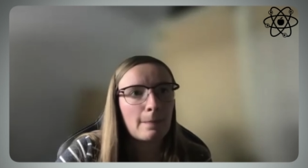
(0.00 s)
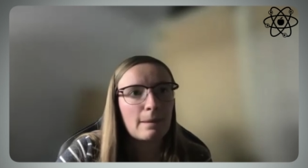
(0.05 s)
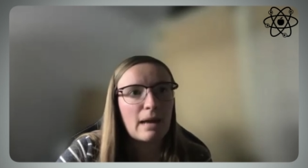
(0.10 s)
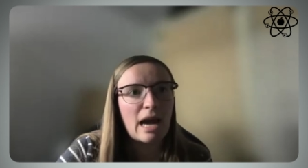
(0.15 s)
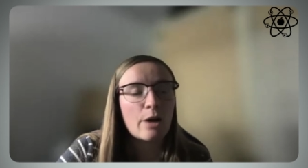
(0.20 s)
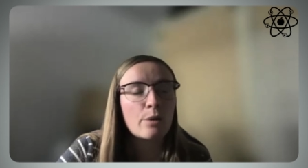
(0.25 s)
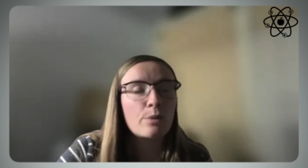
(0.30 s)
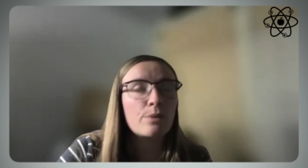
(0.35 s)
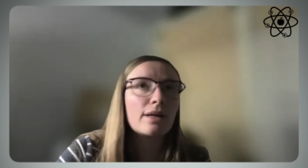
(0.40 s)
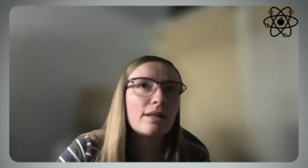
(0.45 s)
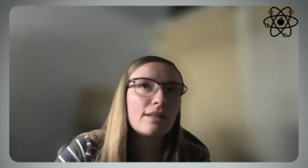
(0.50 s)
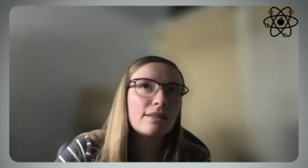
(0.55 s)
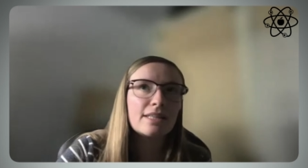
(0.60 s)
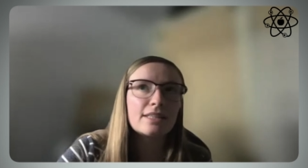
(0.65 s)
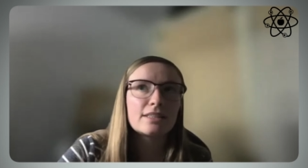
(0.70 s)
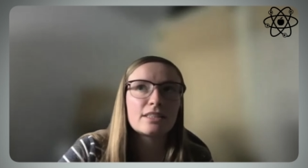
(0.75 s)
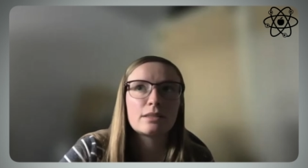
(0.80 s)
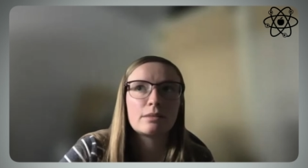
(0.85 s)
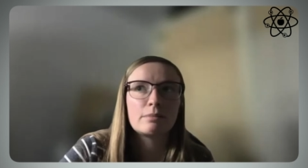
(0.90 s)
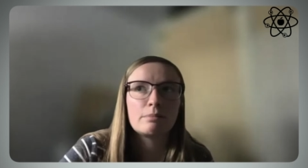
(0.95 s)
how well
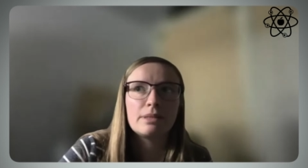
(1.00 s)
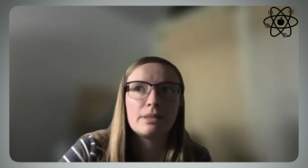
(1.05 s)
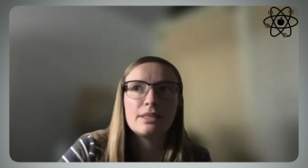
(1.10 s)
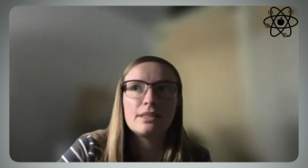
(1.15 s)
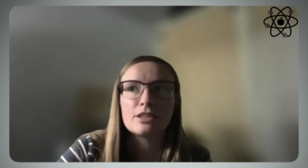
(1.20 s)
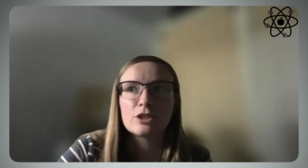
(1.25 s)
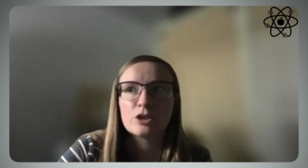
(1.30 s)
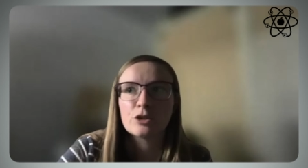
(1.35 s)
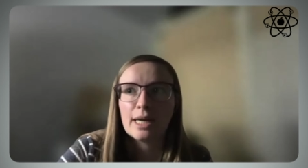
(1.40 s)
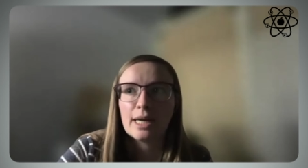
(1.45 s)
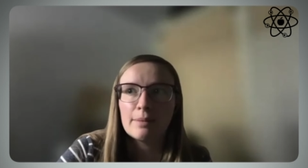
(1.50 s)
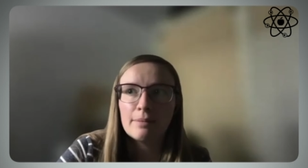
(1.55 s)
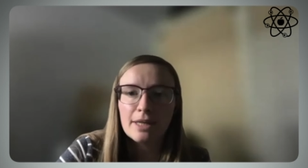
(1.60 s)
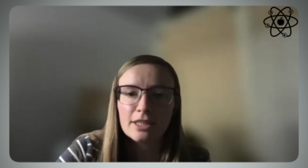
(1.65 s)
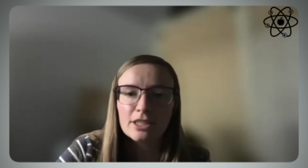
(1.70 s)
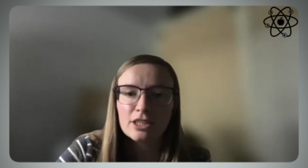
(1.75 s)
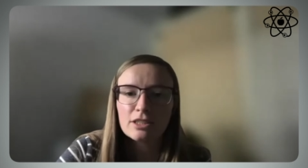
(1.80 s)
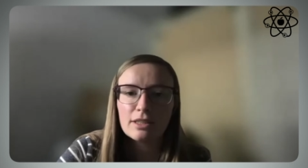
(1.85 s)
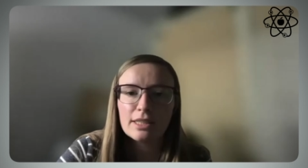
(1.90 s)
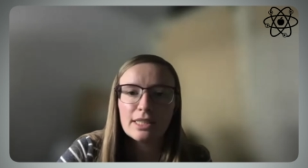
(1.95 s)
that's been described
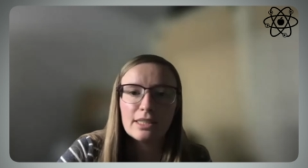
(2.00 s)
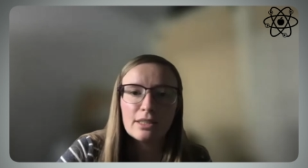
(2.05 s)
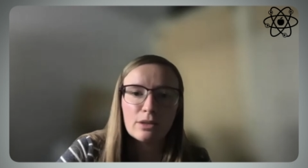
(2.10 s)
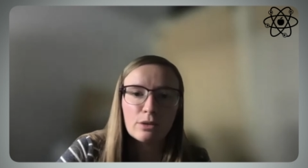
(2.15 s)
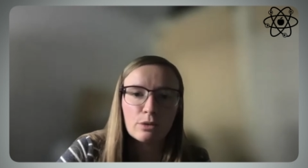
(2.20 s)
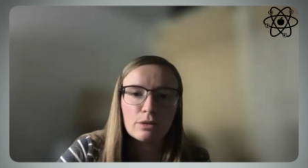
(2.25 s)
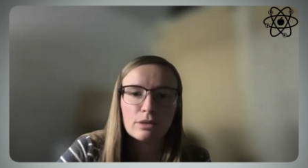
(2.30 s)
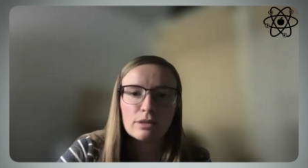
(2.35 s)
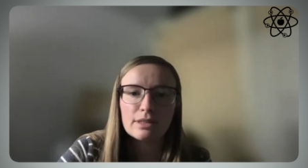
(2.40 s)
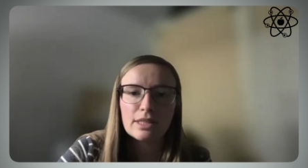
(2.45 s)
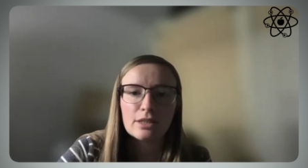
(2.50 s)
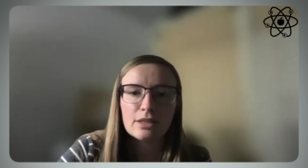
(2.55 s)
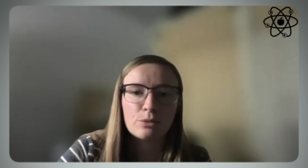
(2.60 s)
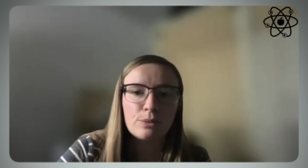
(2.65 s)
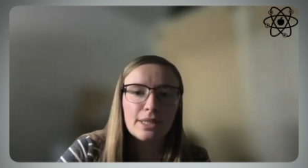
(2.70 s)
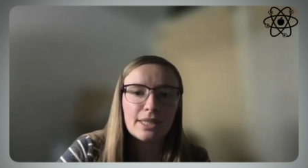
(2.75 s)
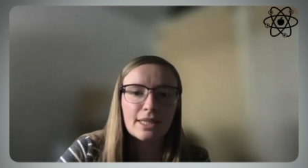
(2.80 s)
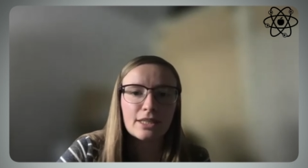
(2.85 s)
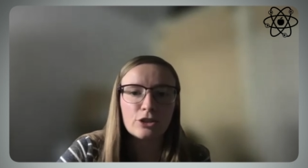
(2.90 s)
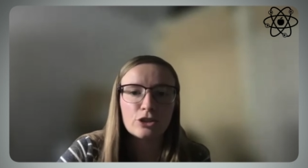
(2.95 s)
actually, that
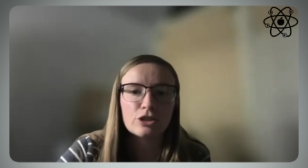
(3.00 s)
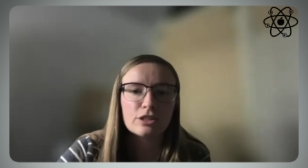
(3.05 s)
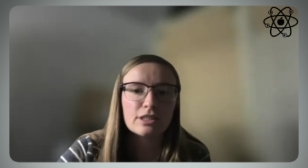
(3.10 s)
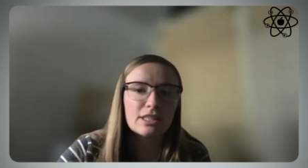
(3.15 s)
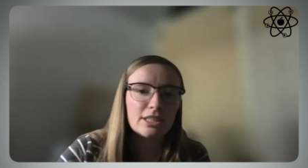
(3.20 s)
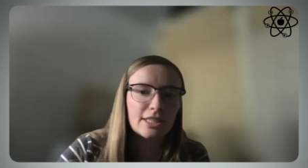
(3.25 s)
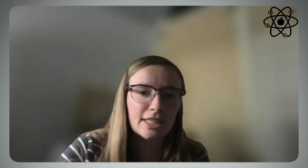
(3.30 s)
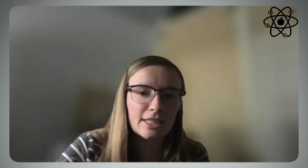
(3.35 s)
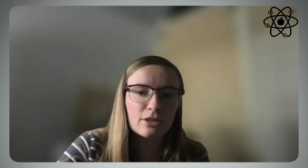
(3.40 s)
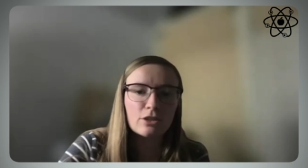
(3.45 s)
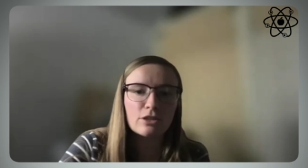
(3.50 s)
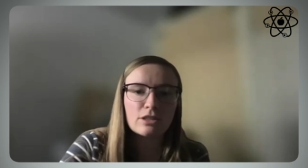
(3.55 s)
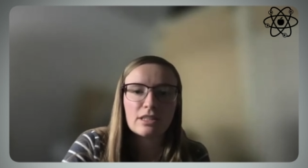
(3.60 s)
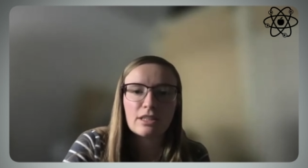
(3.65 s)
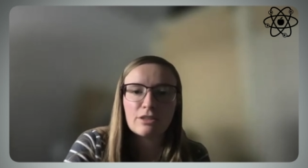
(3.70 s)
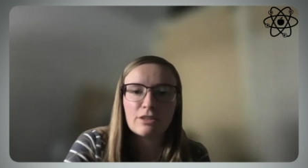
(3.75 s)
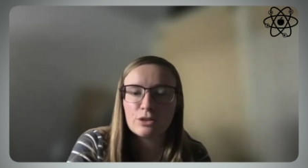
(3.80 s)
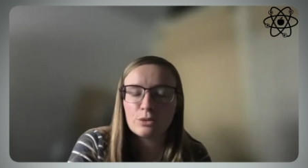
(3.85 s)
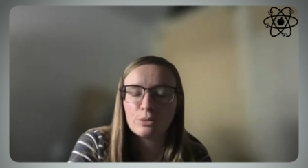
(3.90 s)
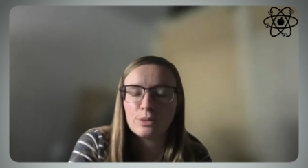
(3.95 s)
we can just inject
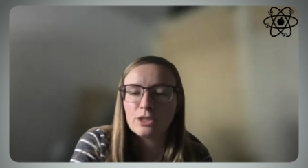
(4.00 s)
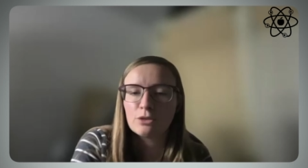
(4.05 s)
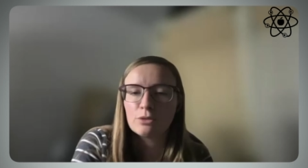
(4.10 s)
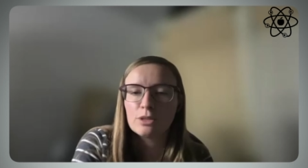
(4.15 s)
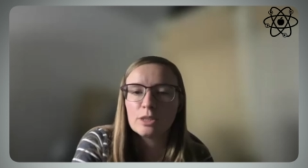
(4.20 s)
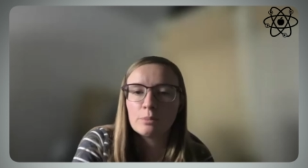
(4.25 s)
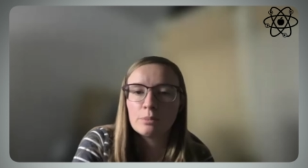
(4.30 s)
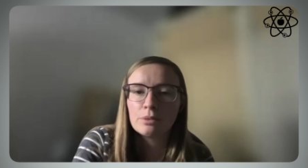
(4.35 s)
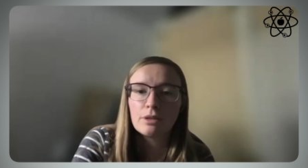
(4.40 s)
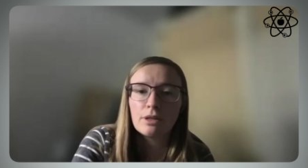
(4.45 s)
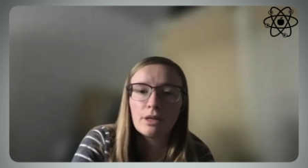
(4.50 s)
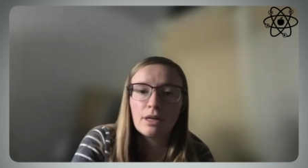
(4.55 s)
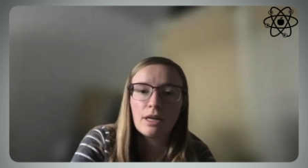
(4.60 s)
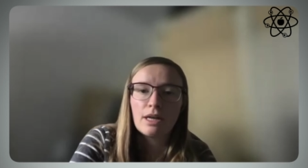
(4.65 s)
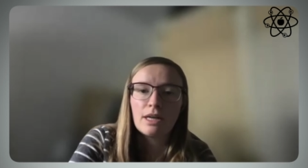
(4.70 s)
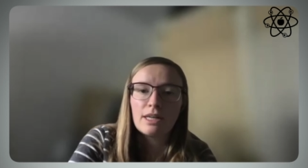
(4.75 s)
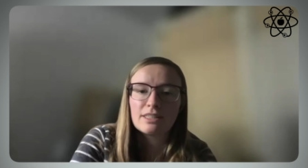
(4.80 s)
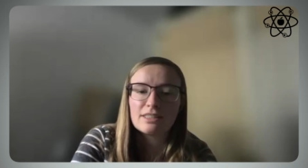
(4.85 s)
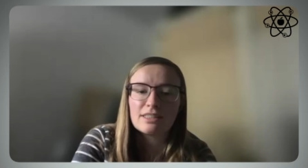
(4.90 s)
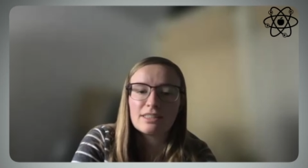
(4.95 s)
ourselves with CRISPR,
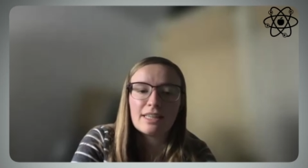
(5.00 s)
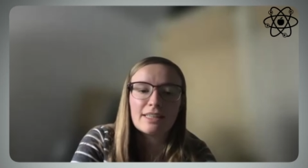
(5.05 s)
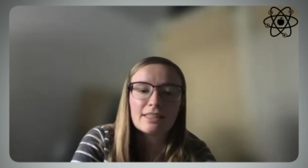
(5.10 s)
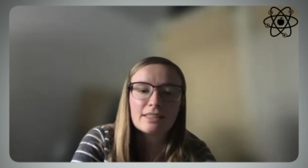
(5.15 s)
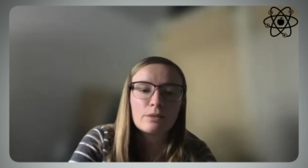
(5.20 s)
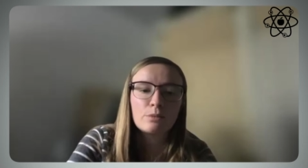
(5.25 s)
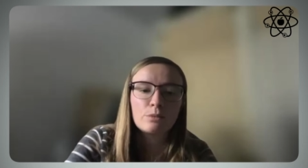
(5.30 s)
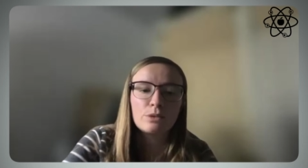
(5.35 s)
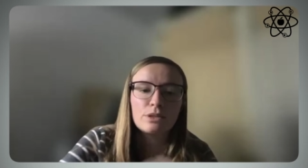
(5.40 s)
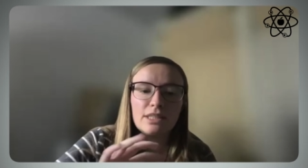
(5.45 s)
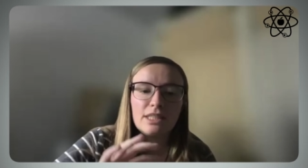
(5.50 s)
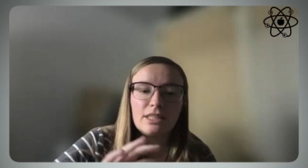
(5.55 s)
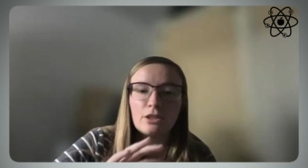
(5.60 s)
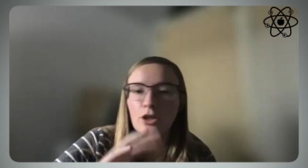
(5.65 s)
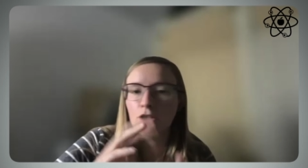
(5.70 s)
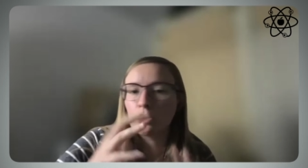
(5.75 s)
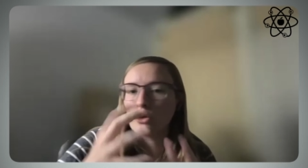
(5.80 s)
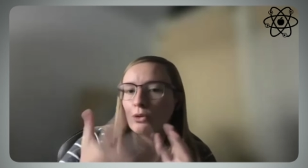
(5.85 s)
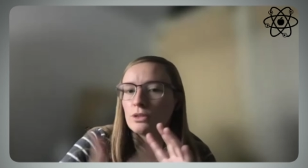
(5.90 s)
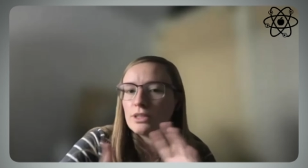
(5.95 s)
because I guess it would
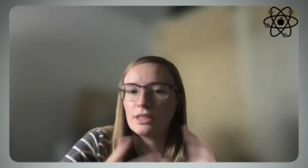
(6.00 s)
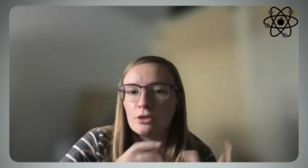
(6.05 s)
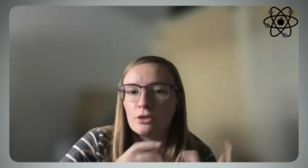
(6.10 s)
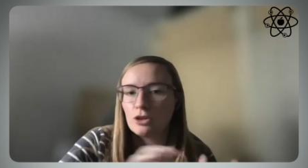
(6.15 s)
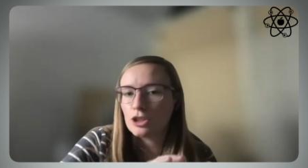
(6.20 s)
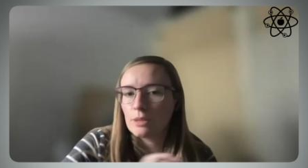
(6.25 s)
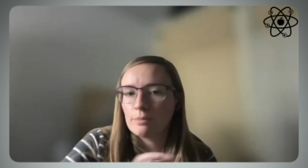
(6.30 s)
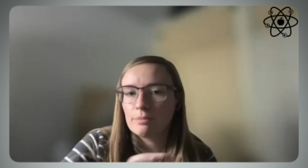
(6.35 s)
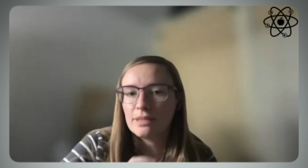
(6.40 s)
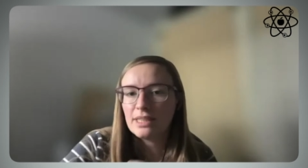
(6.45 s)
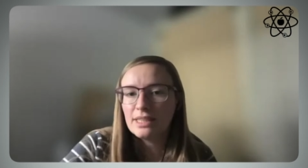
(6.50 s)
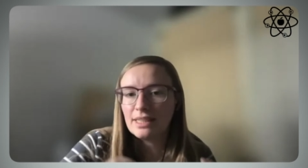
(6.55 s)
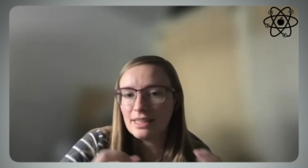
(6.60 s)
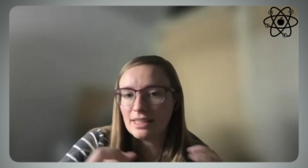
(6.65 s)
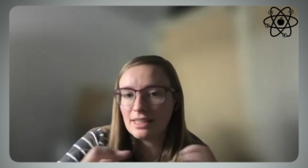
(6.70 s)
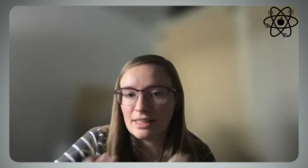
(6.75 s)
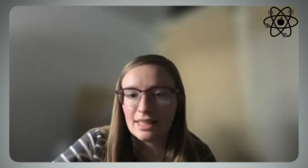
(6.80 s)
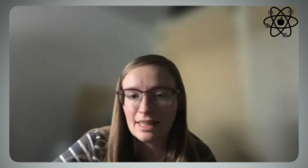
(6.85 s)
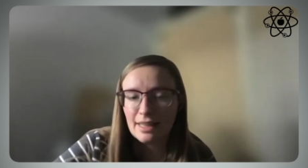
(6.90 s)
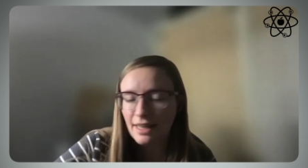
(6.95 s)
need a coating or something
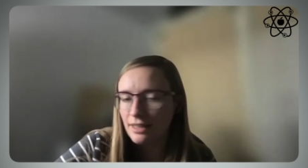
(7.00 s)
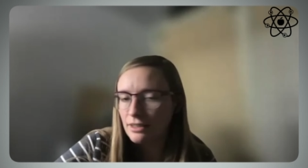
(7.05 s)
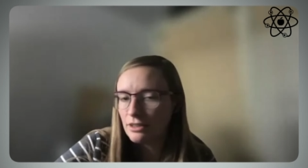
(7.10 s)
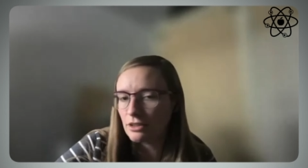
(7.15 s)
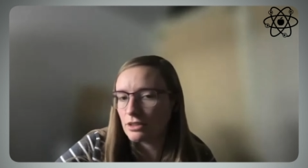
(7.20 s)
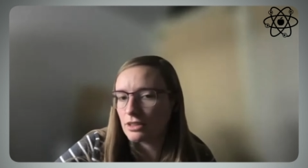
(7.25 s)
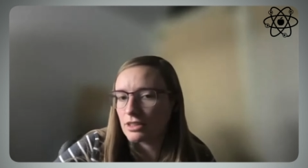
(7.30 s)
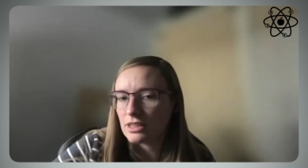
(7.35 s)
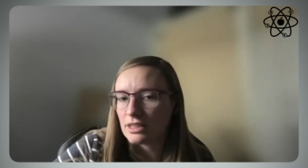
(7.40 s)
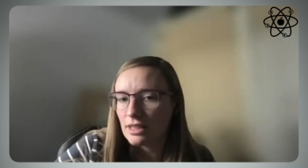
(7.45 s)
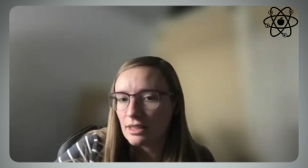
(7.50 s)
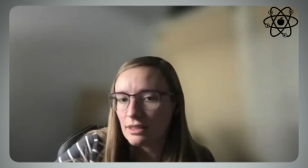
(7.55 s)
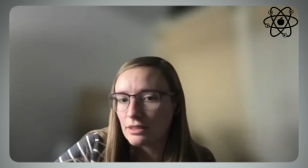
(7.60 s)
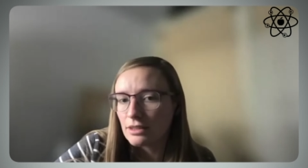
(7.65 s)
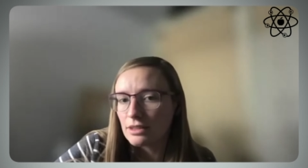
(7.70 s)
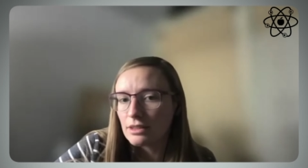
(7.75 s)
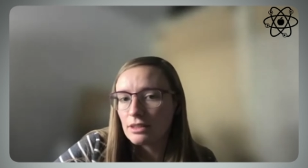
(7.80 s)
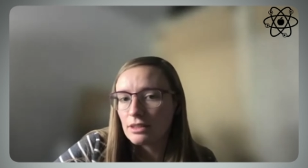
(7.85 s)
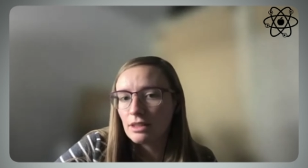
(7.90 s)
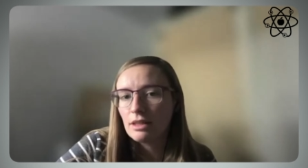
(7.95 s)
that it can enter the
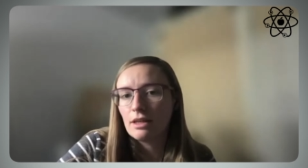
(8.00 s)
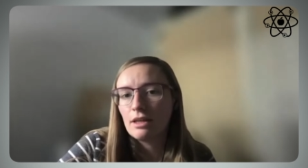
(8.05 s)
cells.